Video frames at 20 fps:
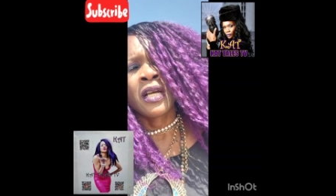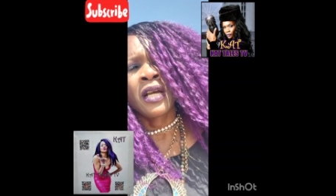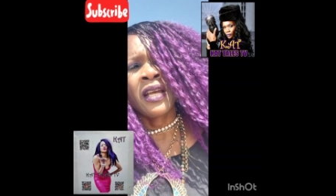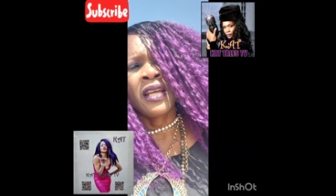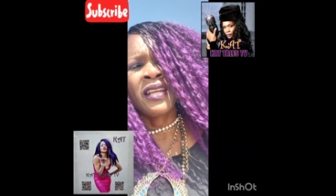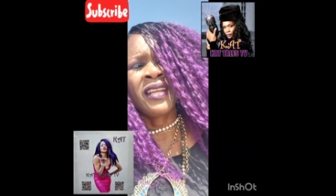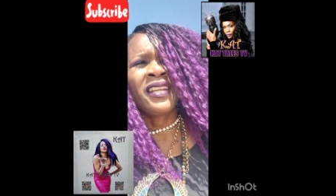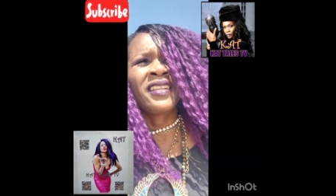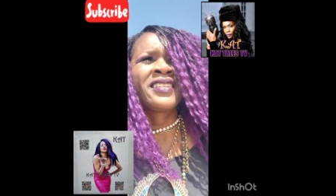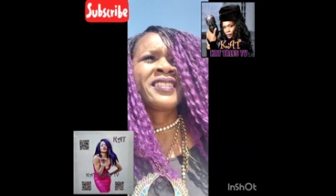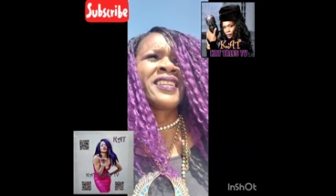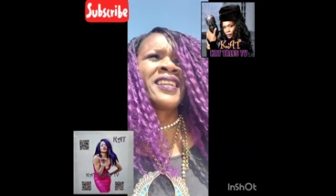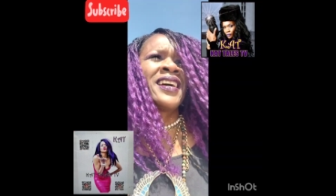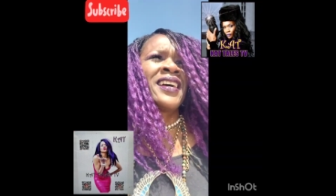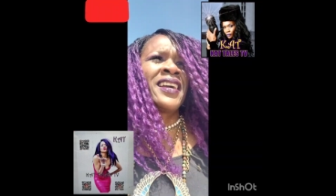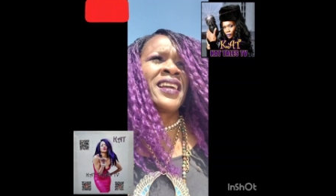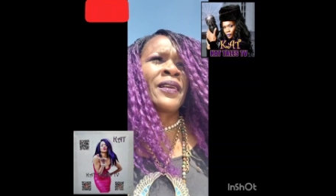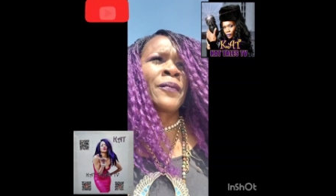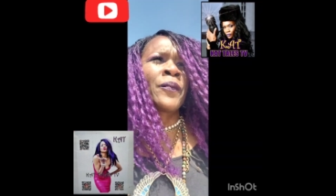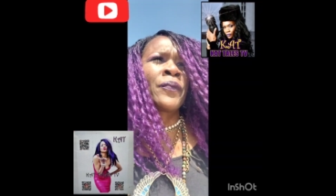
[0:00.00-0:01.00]
And it's
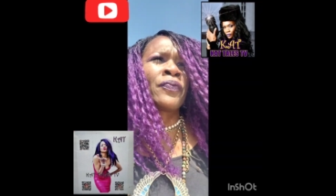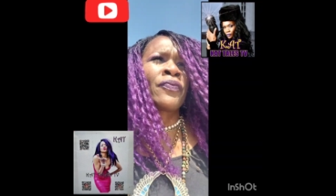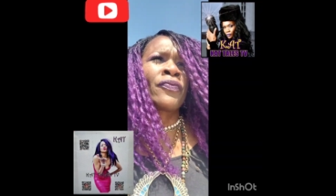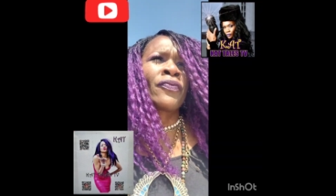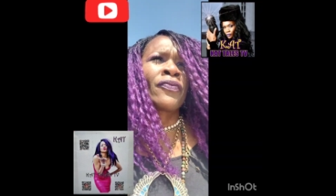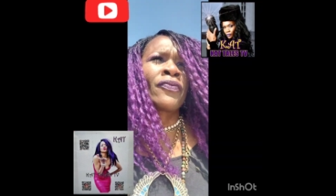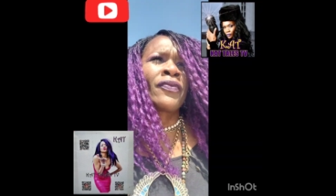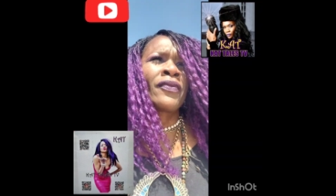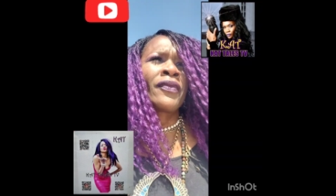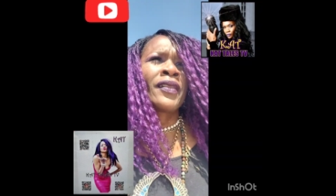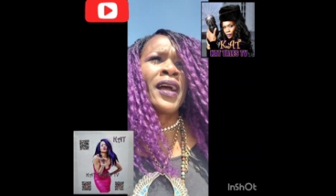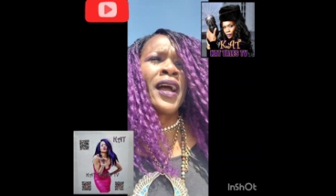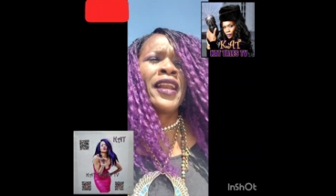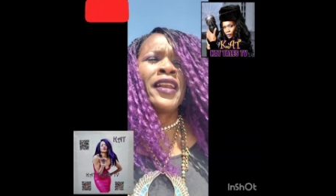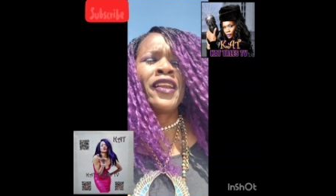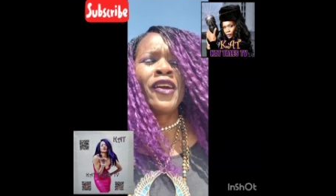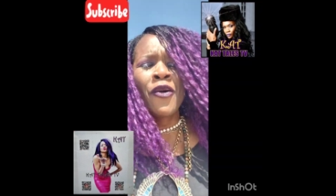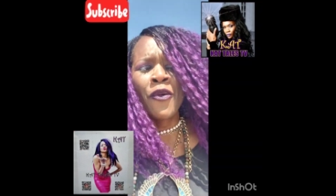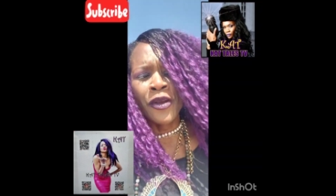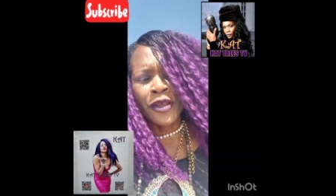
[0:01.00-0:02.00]
like, I
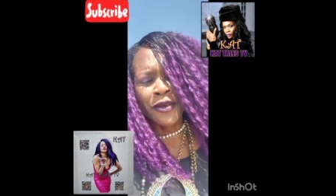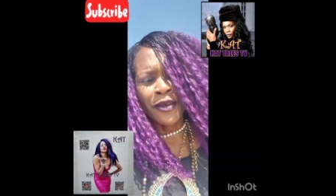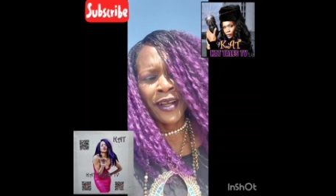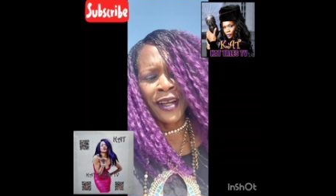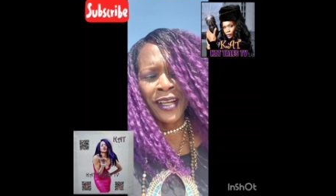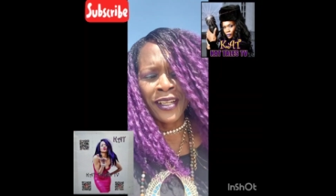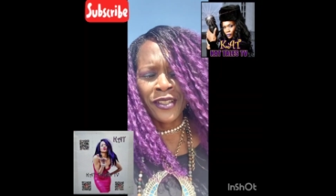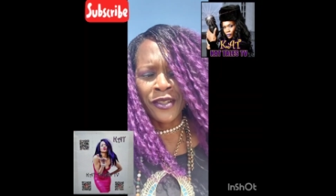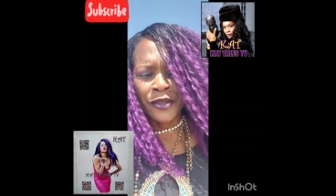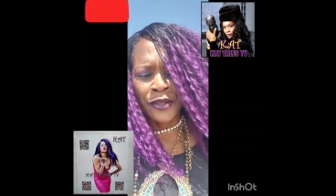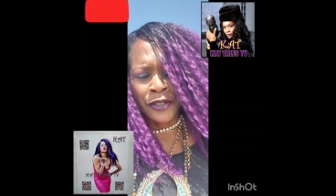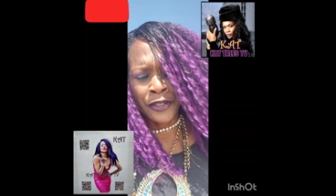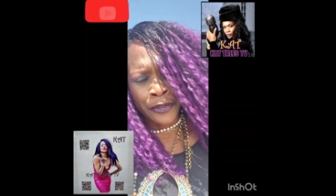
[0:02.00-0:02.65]
know what you guys are